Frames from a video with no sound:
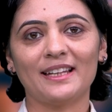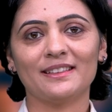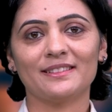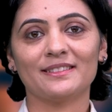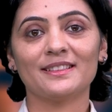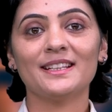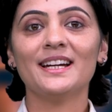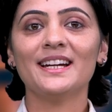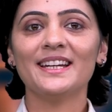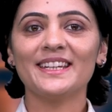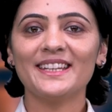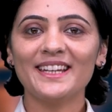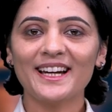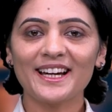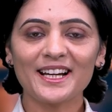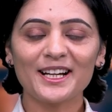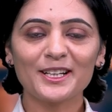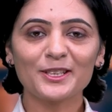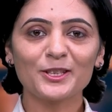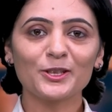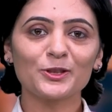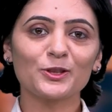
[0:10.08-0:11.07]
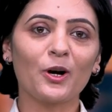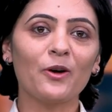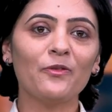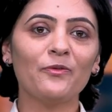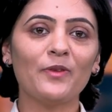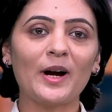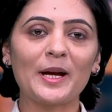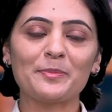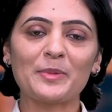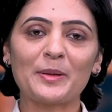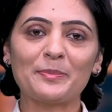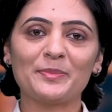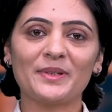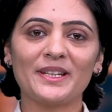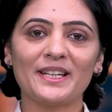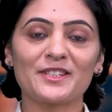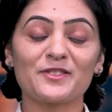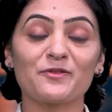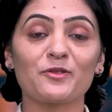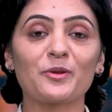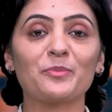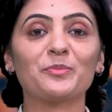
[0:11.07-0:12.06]
ALLEN. Here are the top five
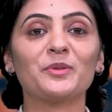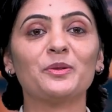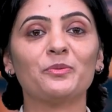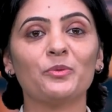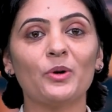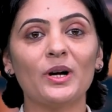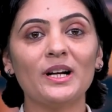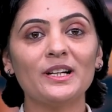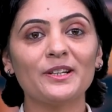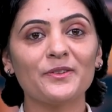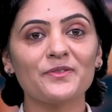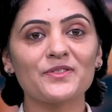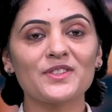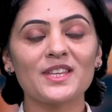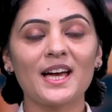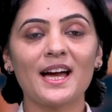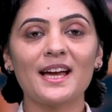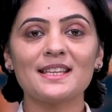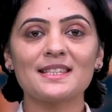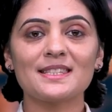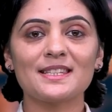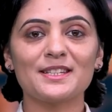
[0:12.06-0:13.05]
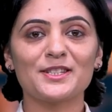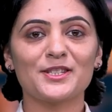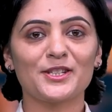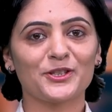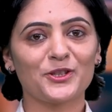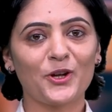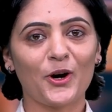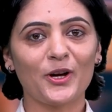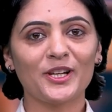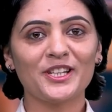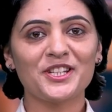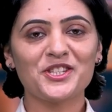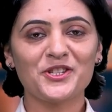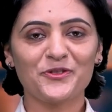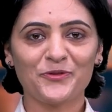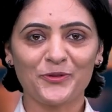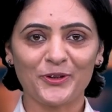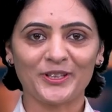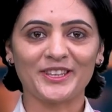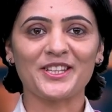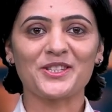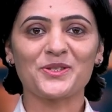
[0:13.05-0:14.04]
updates from the world of science and technology
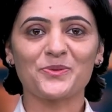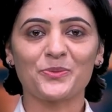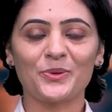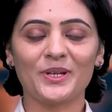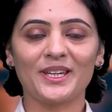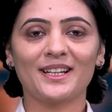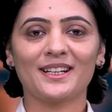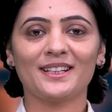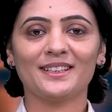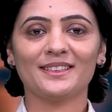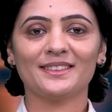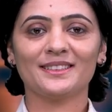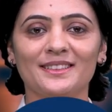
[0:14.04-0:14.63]
for this week.